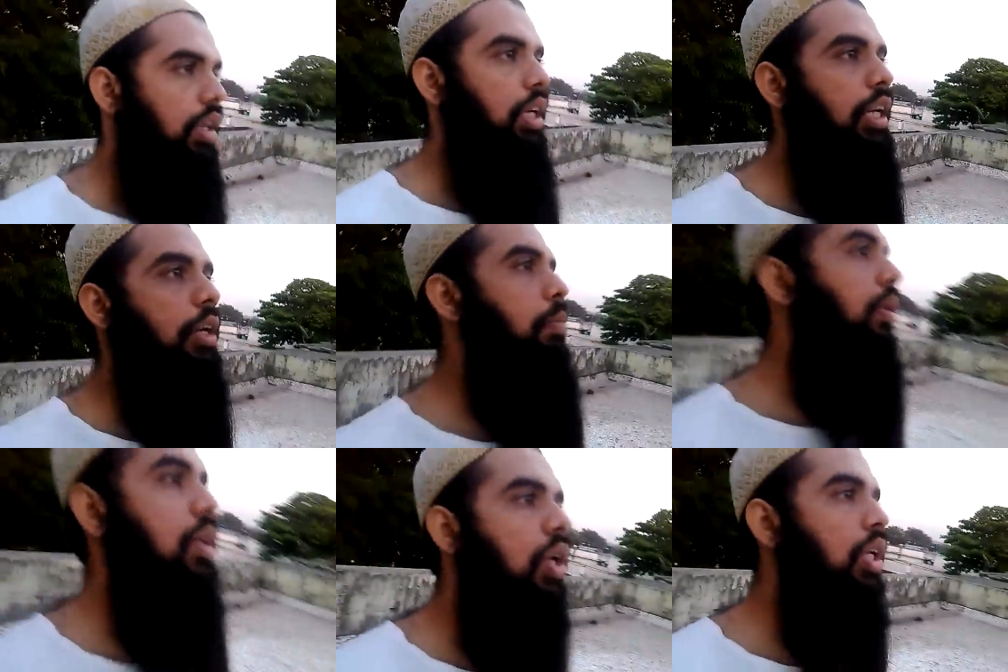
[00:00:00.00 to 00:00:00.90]
He can
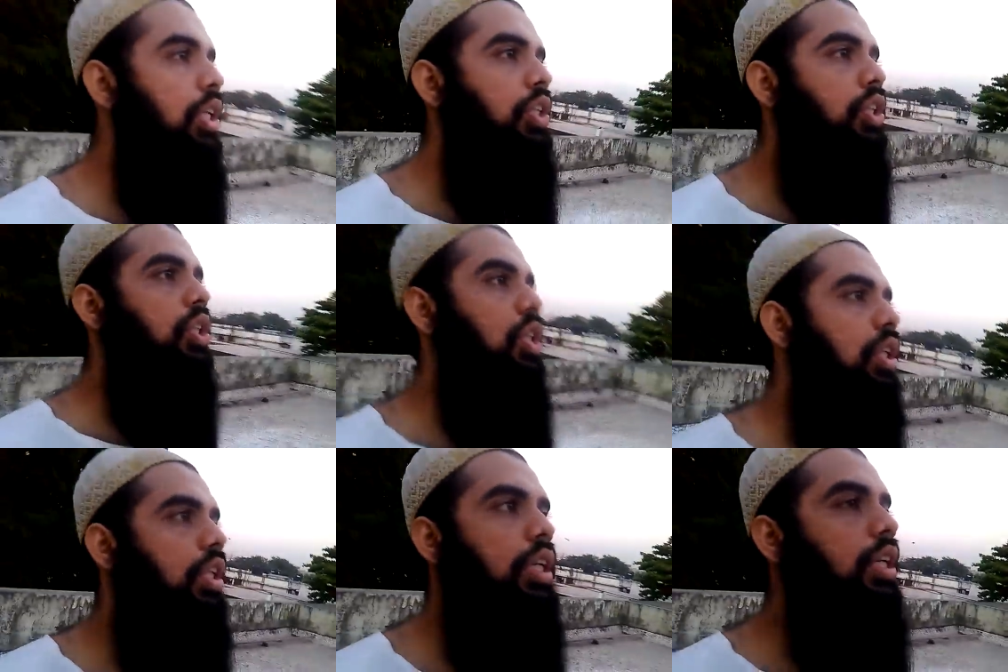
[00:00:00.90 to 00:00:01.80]
put knowledge
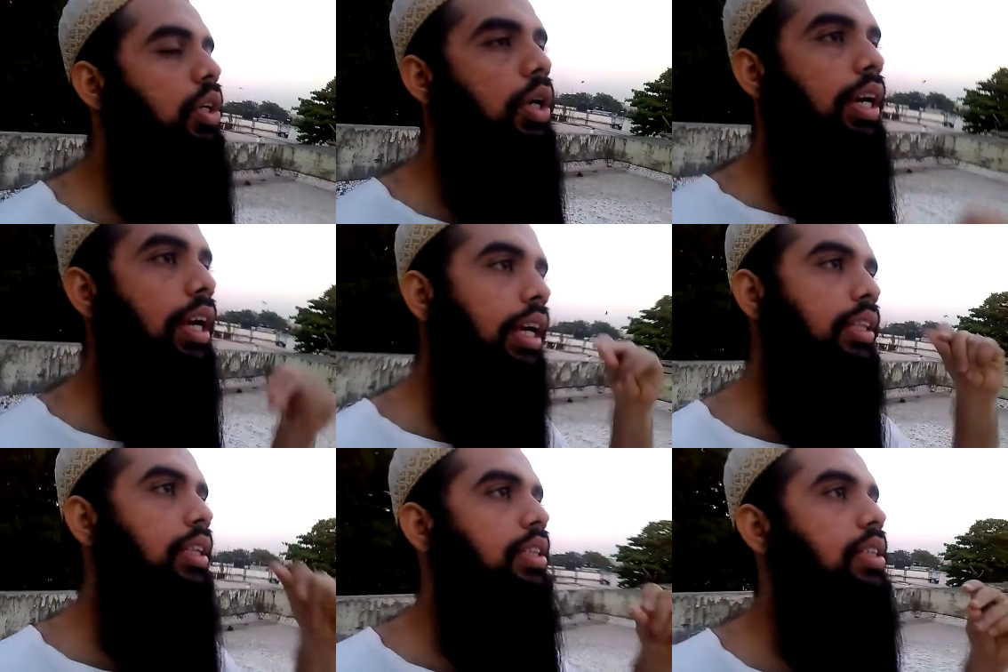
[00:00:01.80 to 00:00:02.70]
in your head
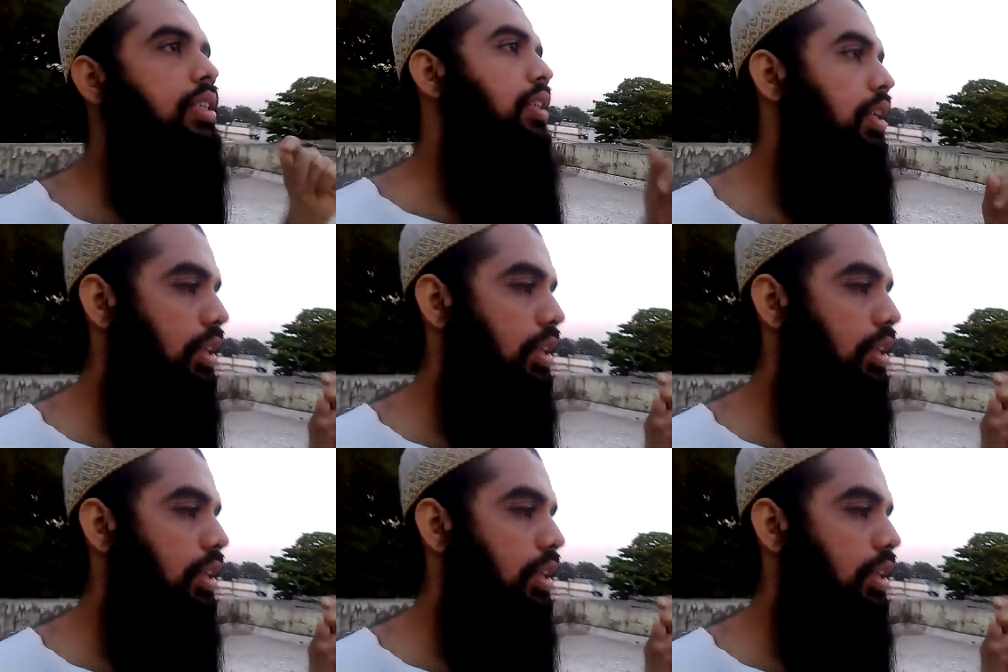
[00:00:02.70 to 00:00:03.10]
like this.